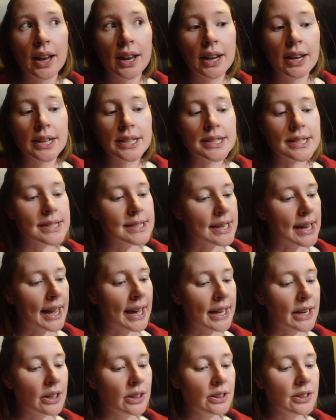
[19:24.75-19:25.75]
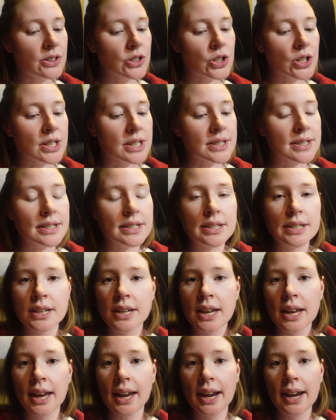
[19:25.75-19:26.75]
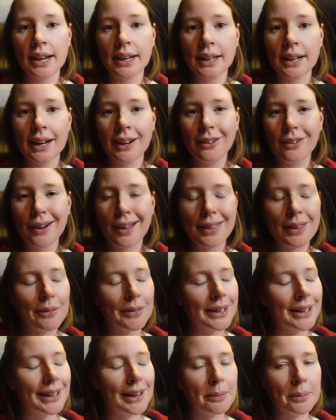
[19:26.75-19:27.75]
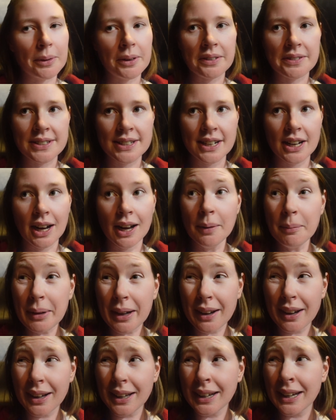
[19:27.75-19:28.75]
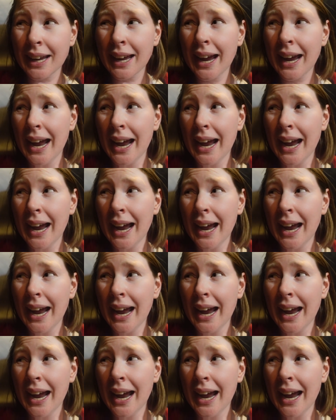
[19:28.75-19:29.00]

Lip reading: in Seattle just hanging out, and then we get Emerald City Comic-Con.